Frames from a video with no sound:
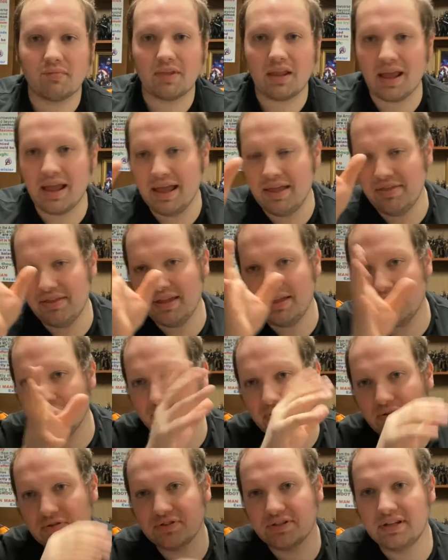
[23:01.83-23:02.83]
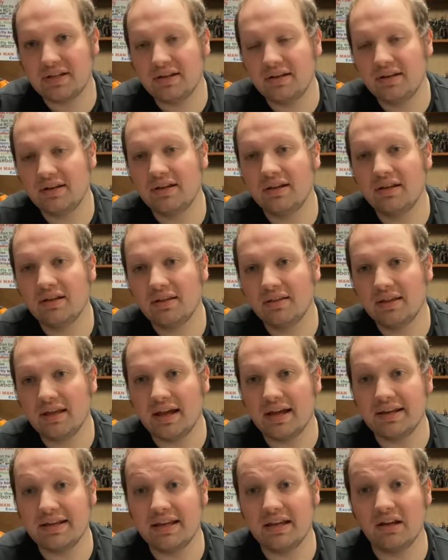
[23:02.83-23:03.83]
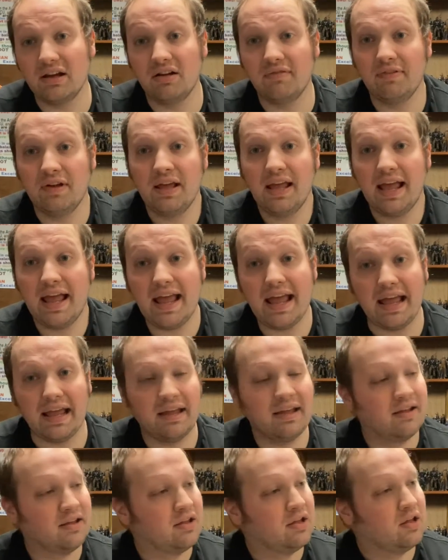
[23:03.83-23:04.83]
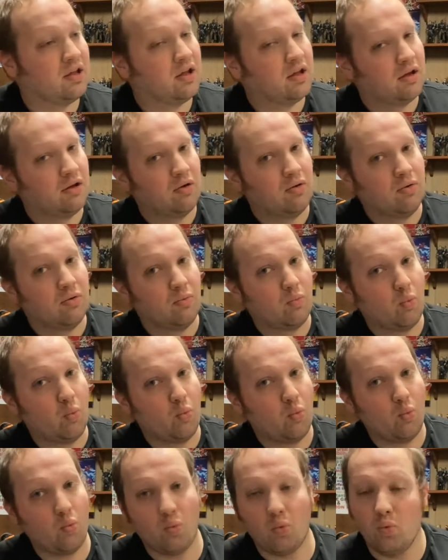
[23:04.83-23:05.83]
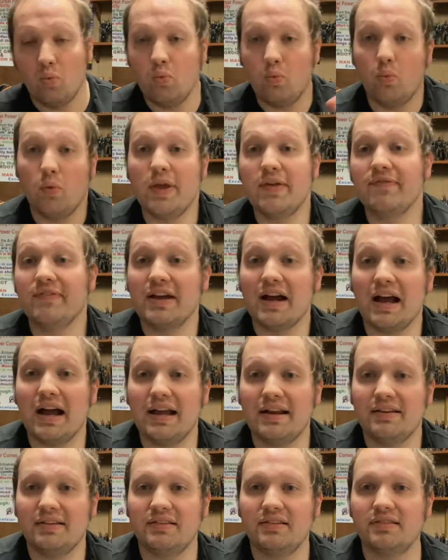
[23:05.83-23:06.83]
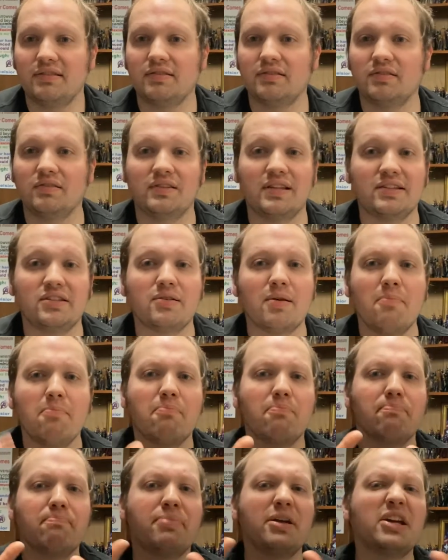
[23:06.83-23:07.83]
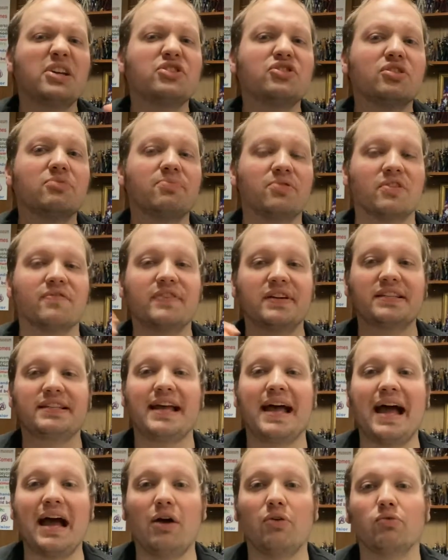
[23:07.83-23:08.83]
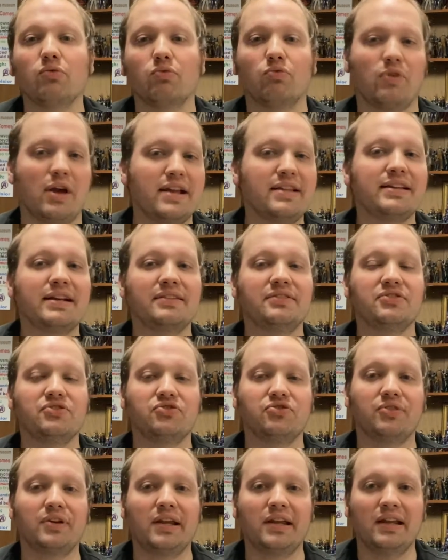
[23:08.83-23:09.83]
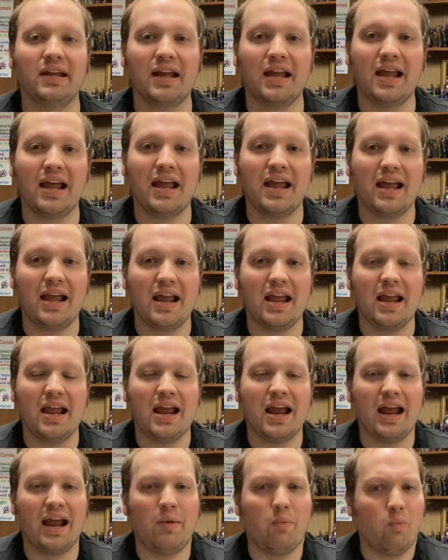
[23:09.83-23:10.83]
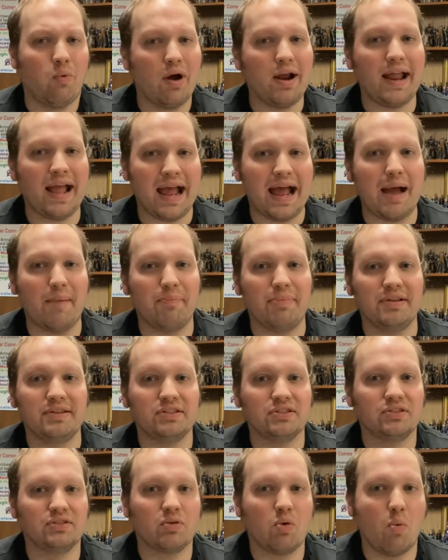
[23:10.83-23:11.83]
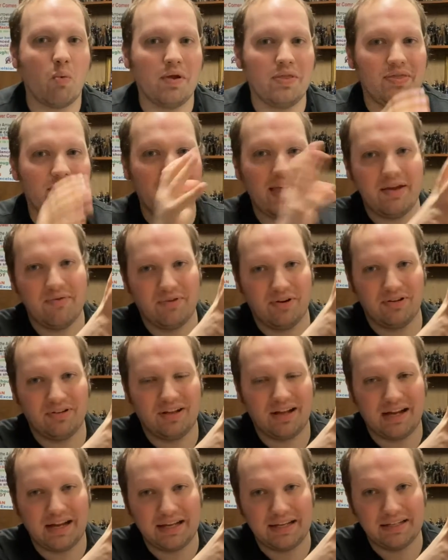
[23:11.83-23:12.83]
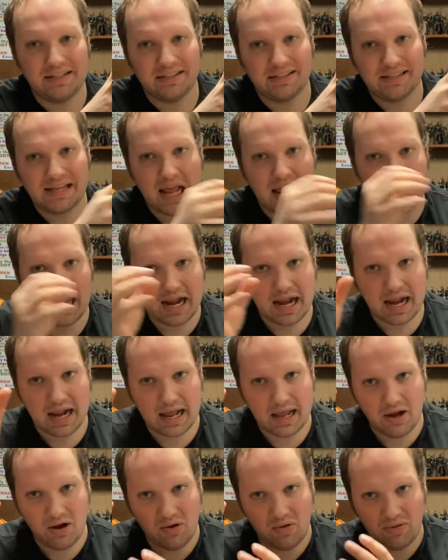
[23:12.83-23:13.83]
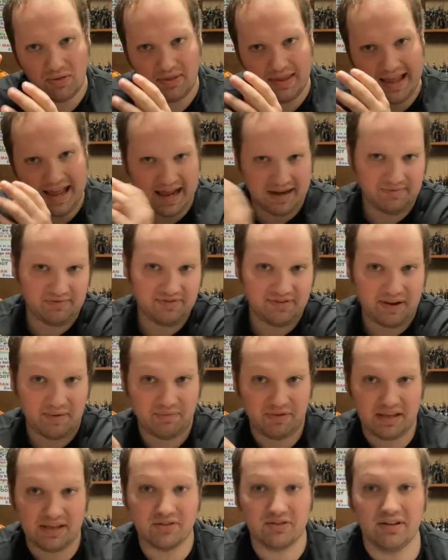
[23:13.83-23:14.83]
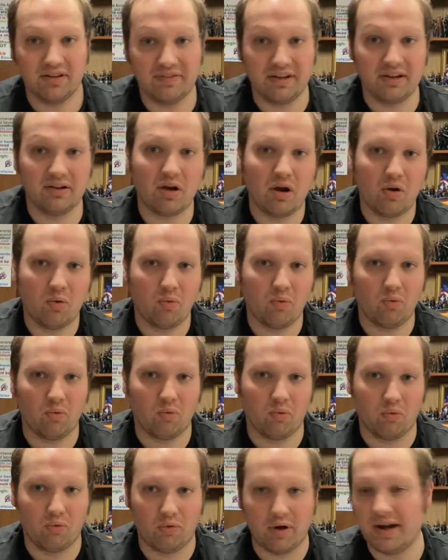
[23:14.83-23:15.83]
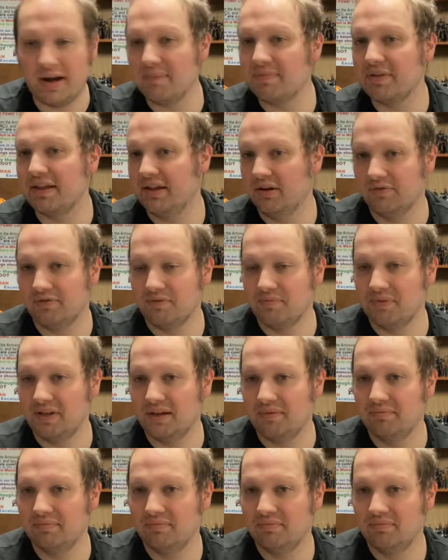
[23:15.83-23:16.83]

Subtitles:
and then throws in the idea of, hey, we've got this picture perfect town right down the street, and what happens when they realize the Addams Family is living right up the hill from them.